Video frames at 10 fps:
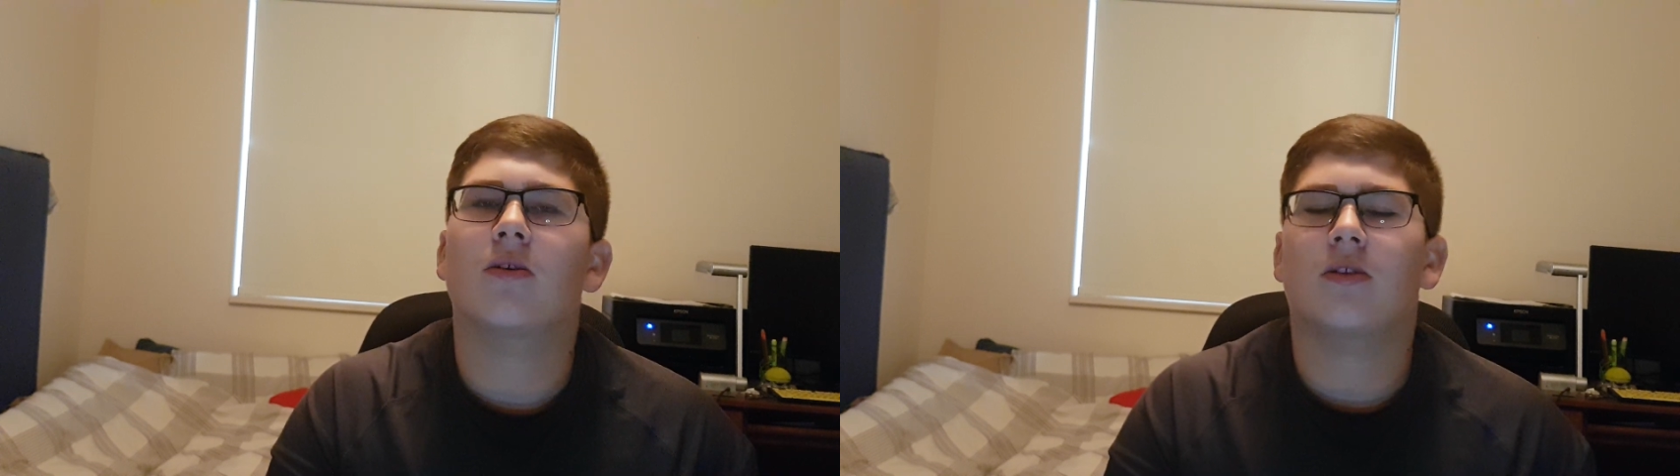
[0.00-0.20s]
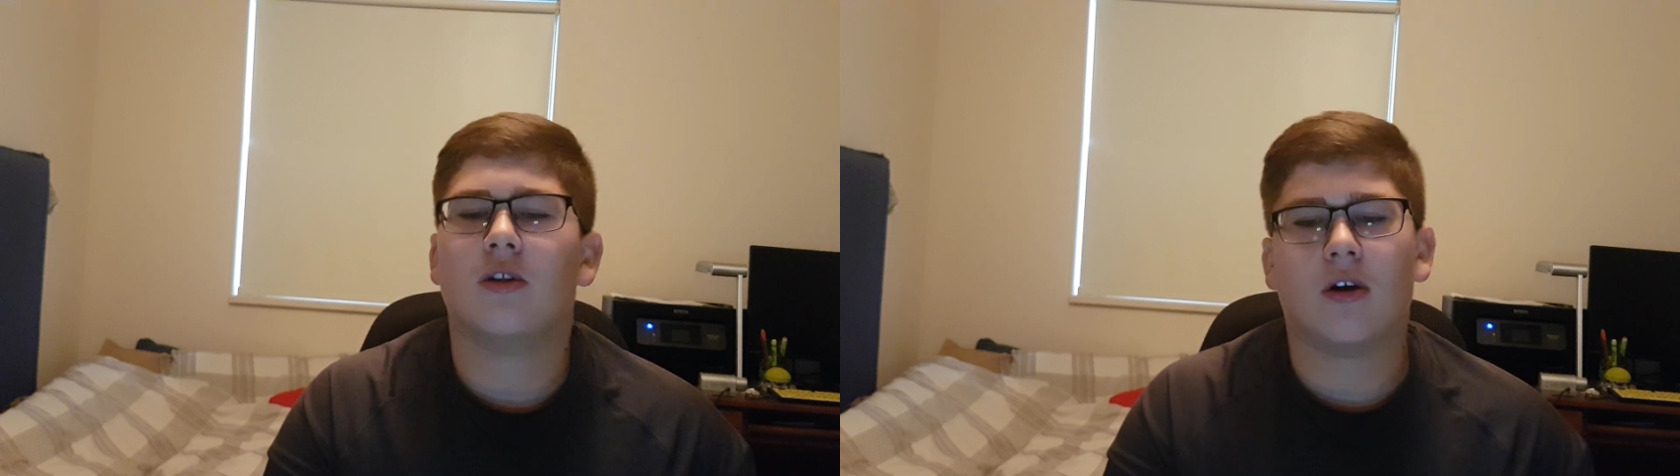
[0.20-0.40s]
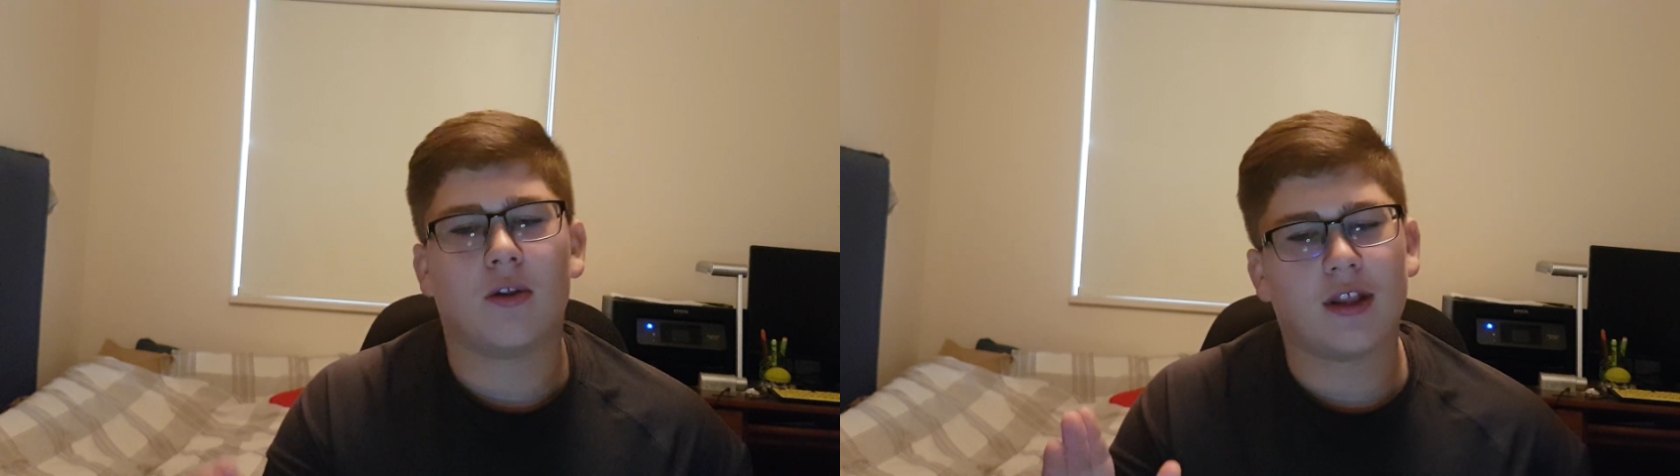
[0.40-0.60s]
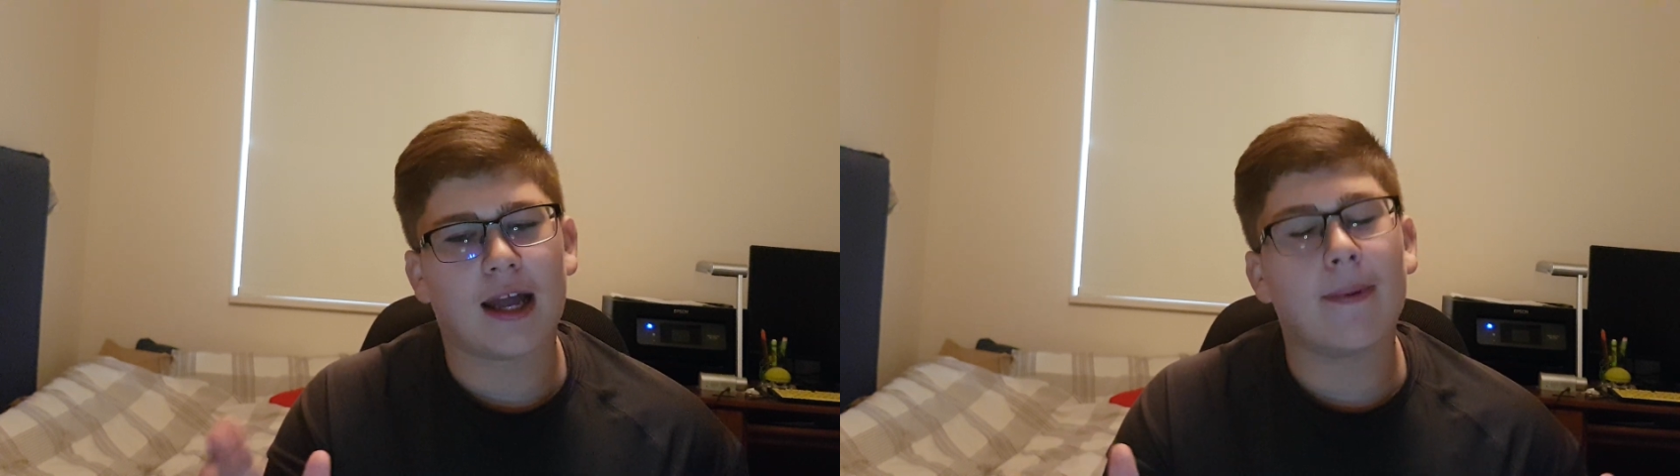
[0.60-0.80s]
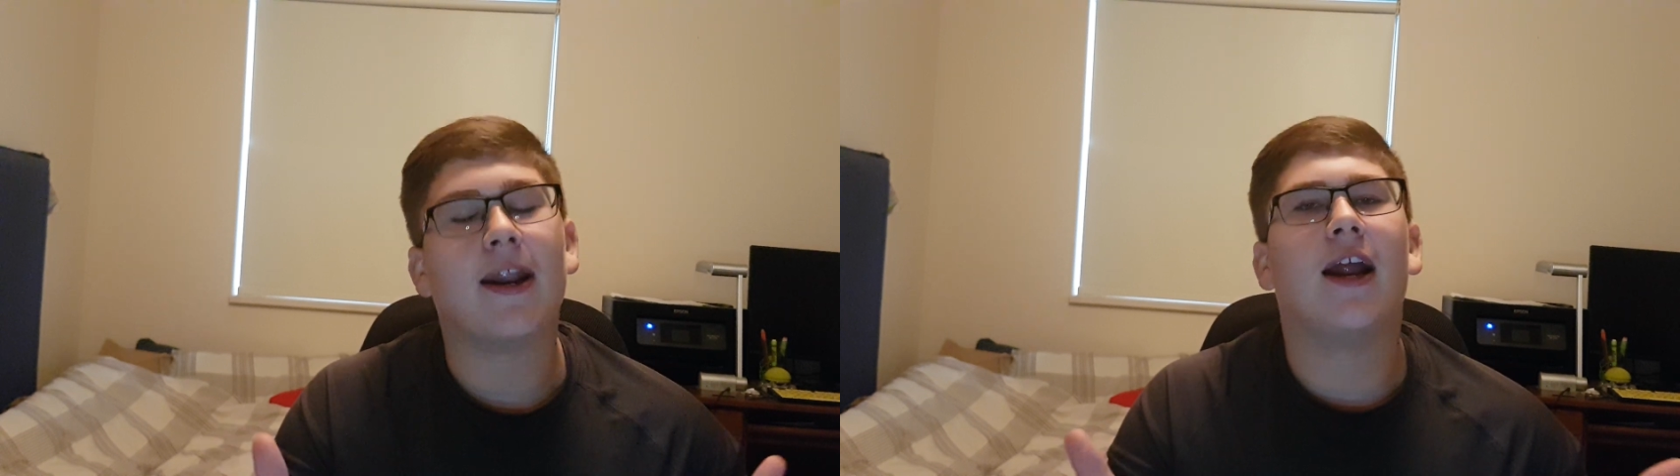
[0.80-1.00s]
The
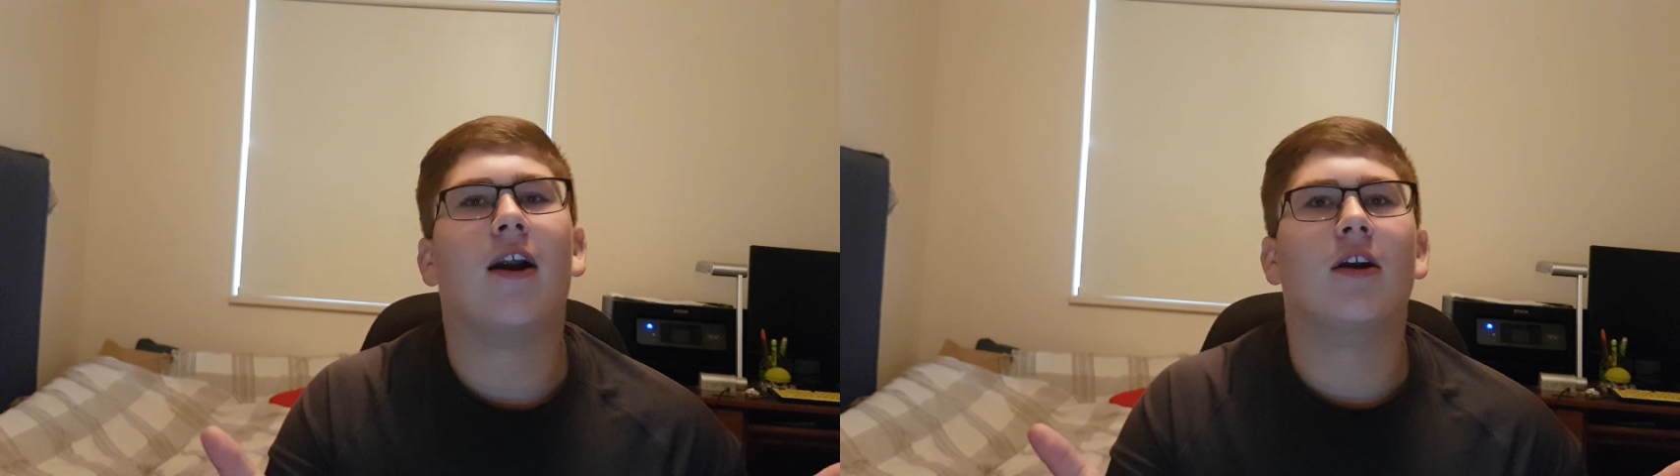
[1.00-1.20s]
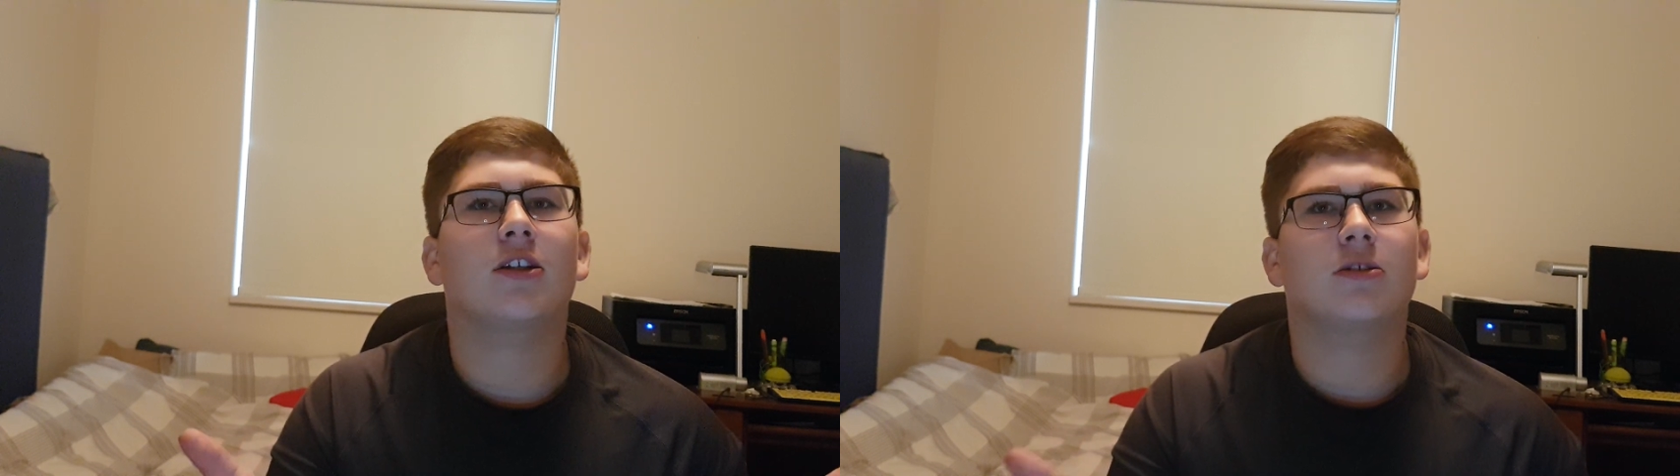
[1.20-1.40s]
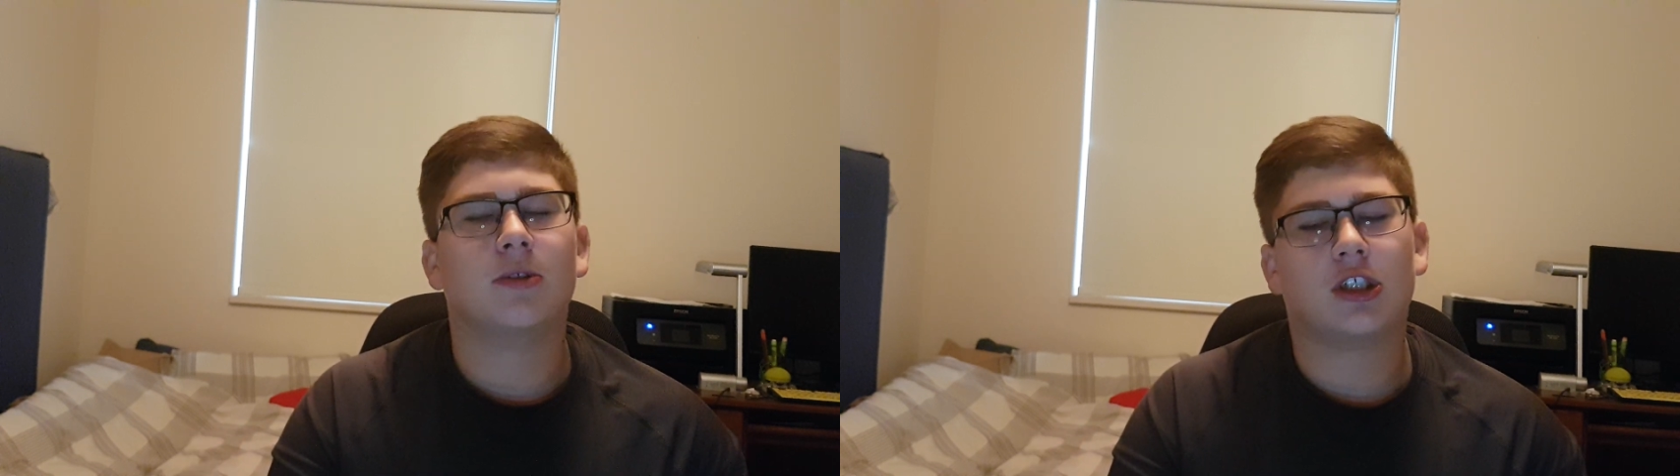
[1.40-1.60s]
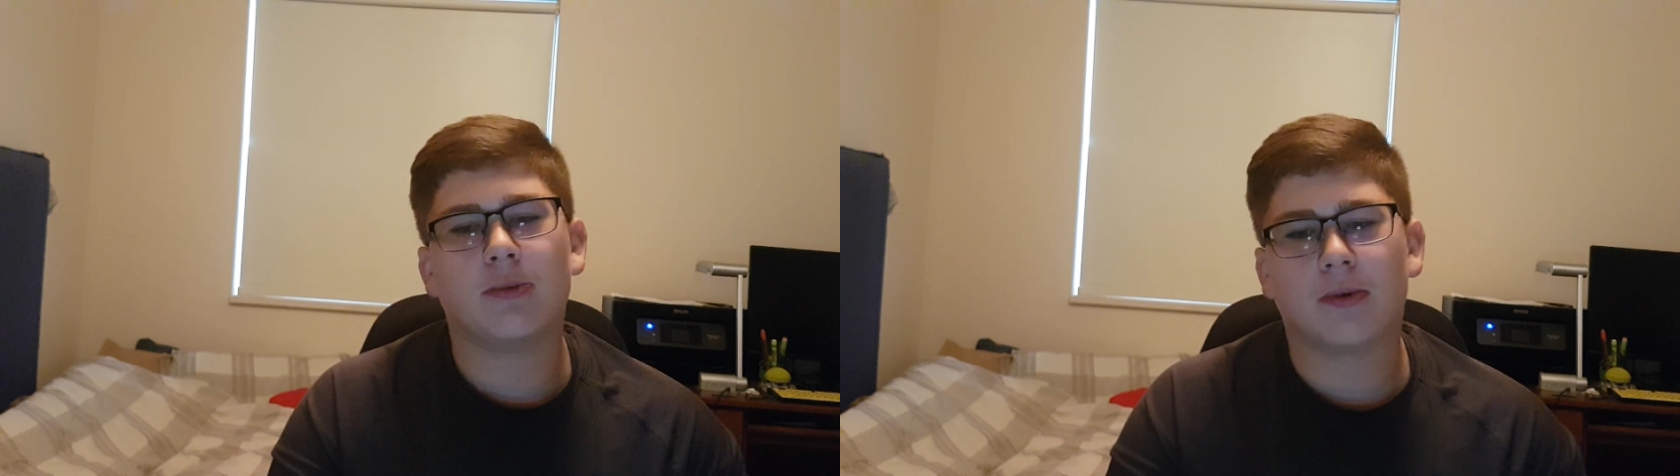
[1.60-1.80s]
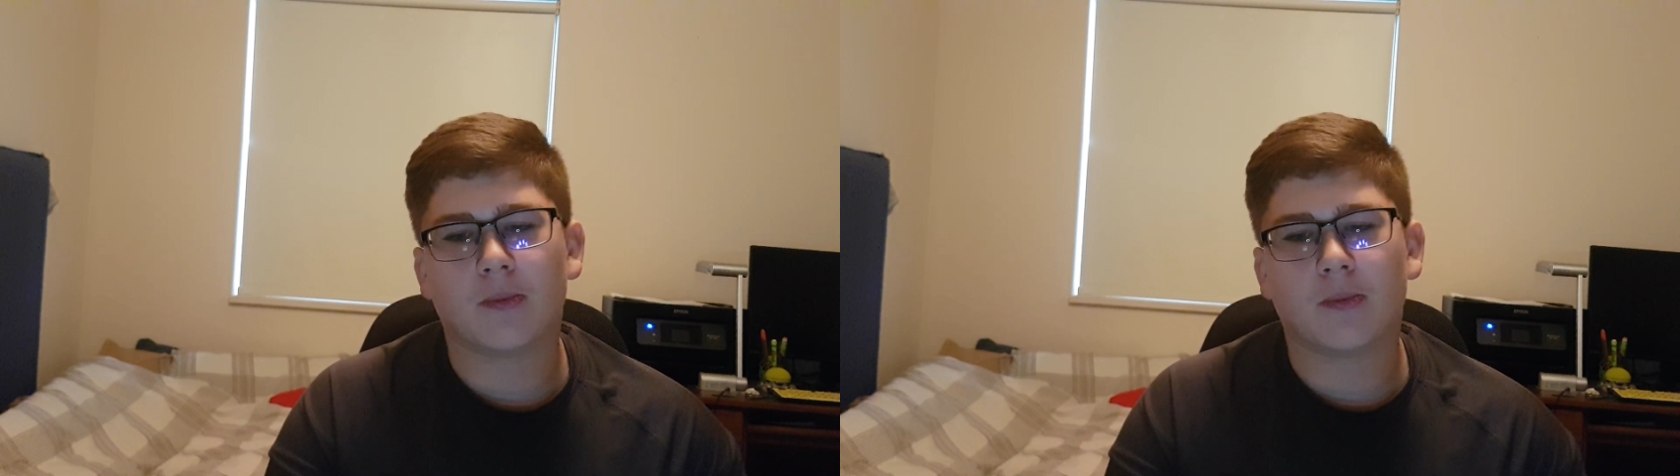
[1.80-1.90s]
iPad Air is so much cheaper.